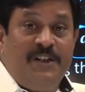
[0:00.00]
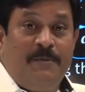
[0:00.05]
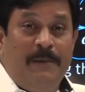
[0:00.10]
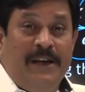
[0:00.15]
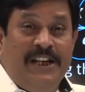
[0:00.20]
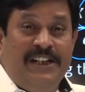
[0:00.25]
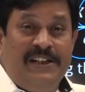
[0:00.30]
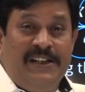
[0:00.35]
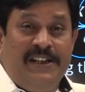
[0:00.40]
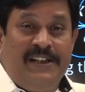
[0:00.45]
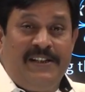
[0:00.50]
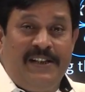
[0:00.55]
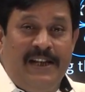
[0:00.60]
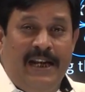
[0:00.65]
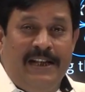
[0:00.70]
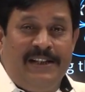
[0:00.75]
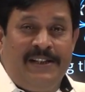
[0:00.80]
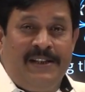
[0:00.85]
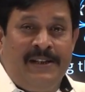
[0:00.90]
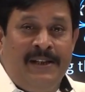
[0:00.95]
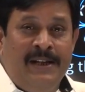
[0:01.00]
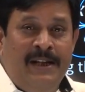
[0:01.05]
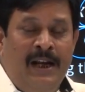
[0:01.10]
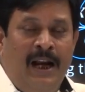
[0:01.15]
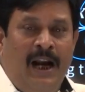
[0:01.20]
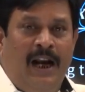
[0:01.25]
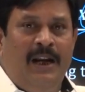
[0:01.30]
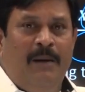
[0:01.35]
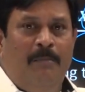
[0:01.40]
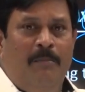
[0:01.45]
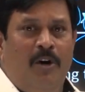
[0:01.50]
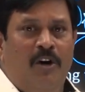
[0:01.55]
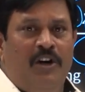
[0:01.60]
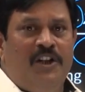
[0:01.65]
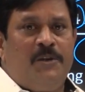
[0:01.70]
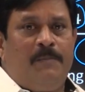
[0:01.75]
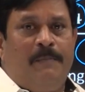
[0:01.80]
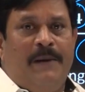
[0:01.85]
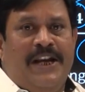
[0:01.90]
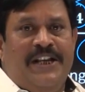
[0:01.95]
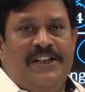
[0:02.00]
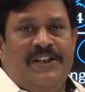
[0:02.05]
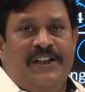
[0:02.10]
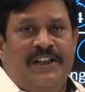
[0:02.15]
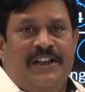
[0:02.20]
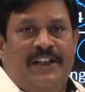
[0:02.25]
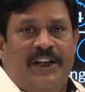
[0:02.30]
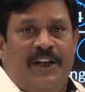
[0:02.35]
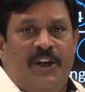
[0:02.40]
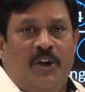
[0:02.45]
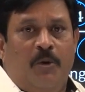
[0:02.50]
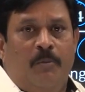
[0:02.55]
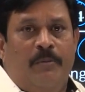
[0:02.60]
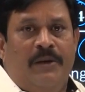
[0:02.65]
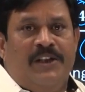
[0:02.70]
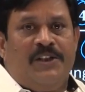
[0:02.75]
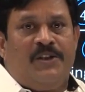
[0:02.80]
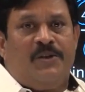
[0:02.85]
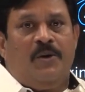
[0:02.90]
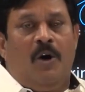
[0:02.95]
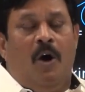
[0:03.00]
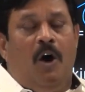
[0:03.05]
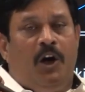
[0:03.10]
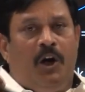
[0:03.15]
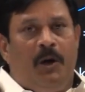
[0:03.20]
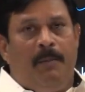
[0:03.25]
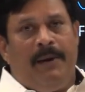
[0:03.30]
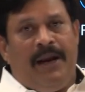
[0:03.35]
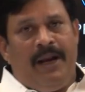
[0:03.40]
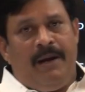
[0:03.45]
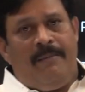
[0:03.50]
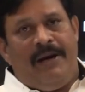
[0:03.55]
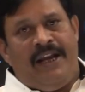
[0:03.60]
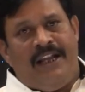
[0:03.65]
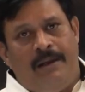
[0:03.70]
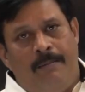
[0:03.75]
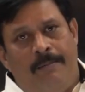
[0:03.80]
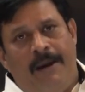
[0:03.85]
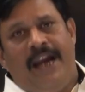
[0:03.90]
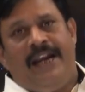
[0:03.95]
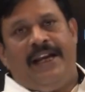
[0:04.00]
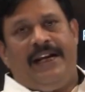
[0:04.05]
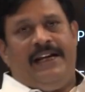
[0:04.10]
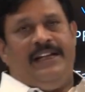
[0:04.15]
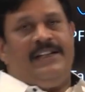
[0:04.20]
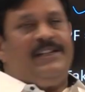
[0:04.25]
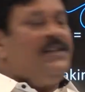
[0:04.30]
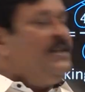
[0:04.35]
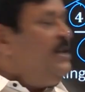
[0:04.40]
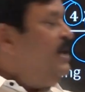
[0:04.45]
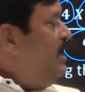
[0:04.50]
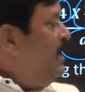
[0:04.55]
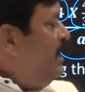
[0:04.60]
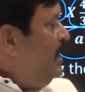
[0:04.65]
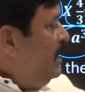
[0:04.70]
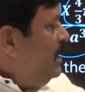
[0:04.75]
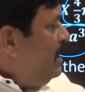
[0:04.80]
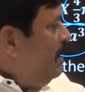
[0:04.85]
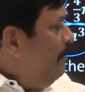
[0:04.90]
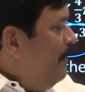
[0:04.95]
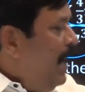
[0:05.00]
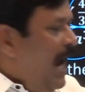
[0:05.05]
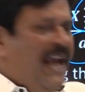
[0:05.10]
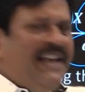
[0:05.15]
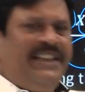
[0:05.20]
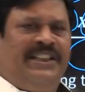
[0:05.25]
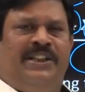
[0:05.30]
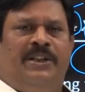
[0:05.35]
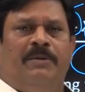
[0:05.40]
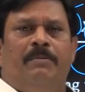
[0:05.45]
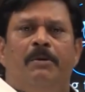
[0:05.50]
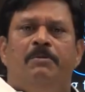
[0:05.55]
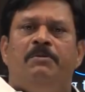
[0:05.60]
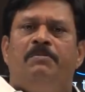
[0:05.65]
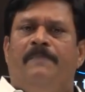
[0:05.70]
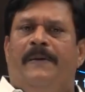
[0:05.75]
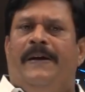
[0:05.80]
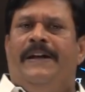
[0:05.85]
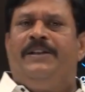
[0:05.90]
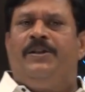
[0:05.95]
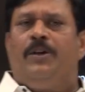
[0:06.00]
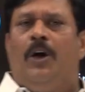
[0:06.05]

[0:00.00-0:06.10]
space is less and more space in the cube is occupied by the particles. The maximum space